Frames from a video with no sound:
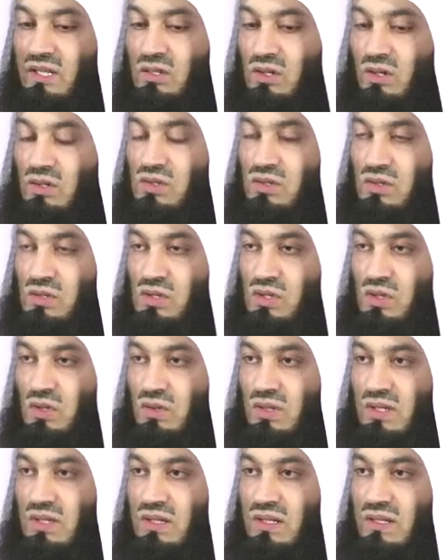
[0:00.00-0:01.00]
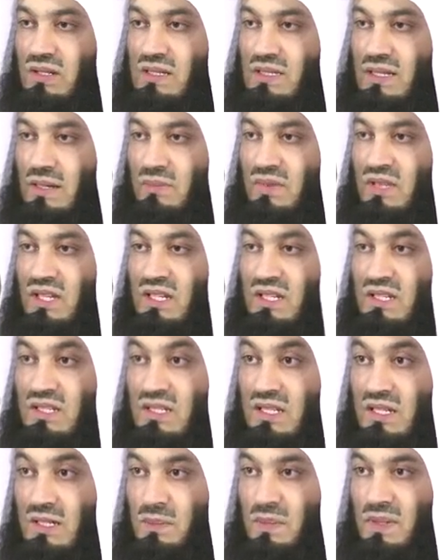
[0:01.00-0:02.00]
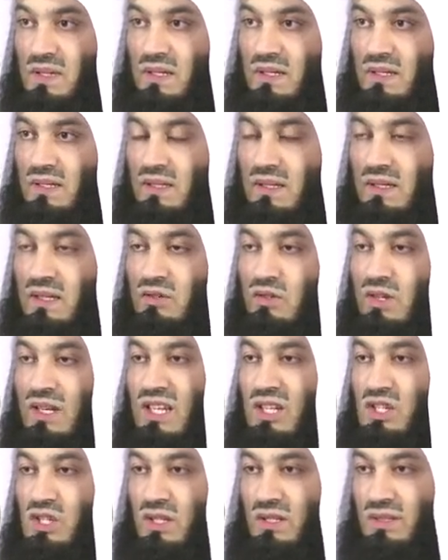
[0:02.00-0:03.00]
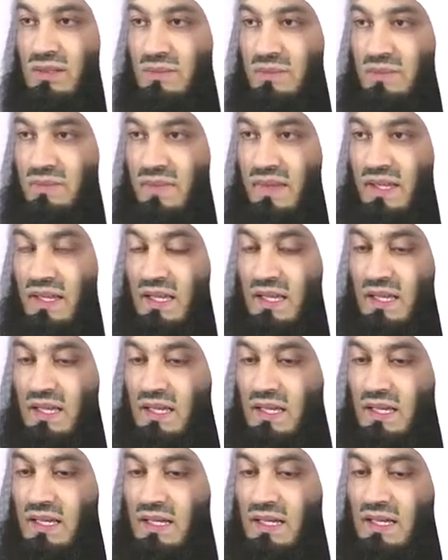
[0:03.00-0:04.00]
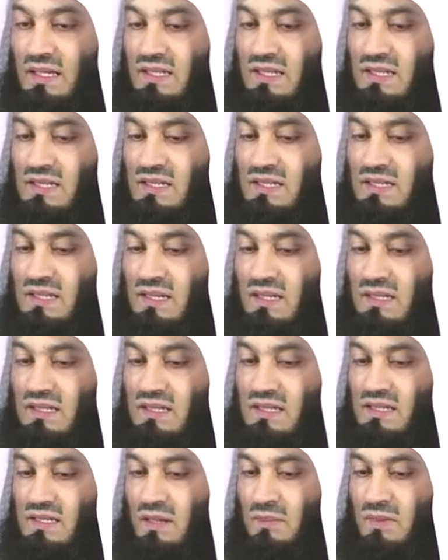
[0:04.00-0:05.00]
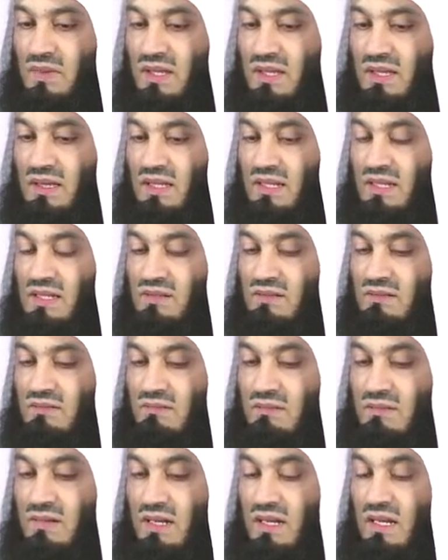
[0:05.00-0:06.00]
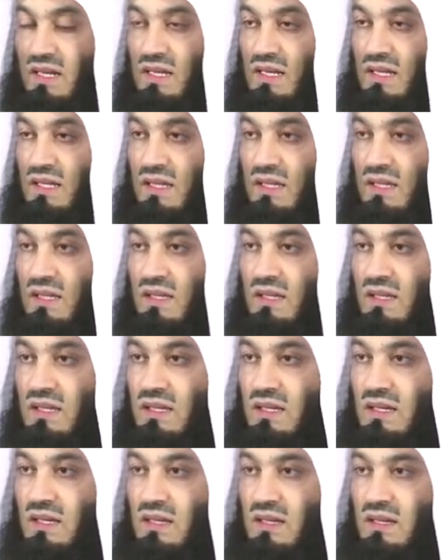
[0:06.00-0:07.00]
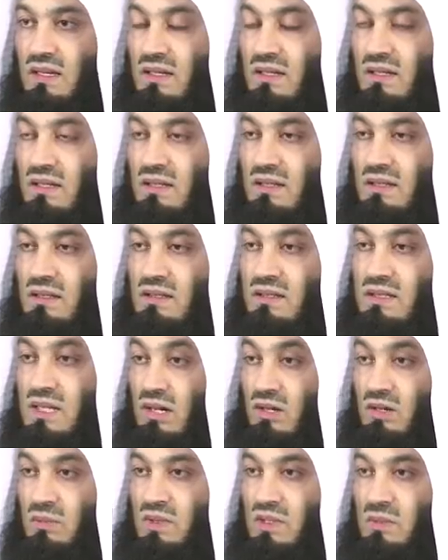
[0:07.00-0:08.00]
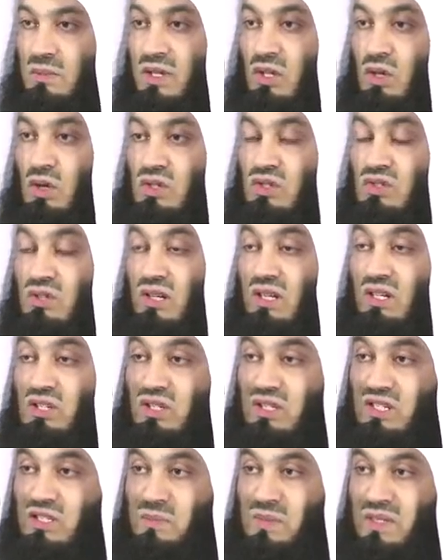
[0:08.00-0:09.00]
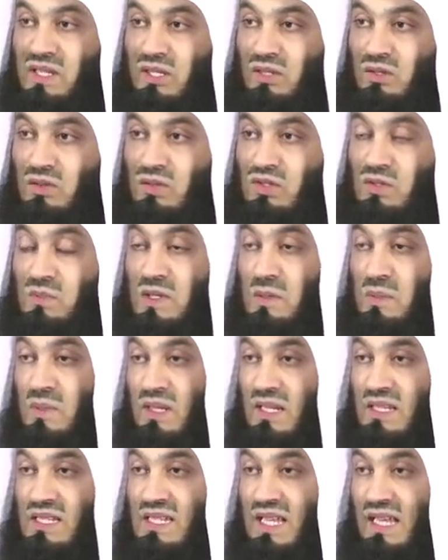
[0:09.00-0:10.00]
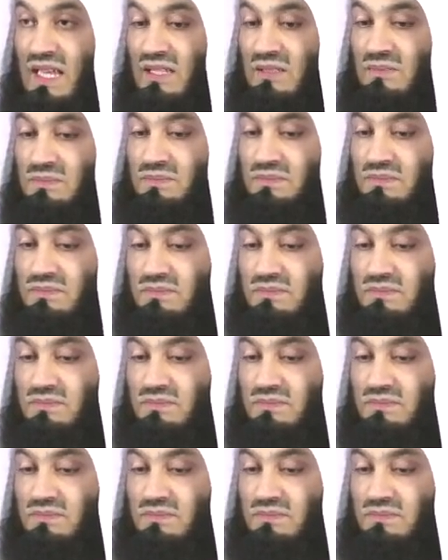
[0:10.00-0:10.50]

it goes to show that there is something deeper than religion. It is something that is really terrible, because religion is being used. People are saying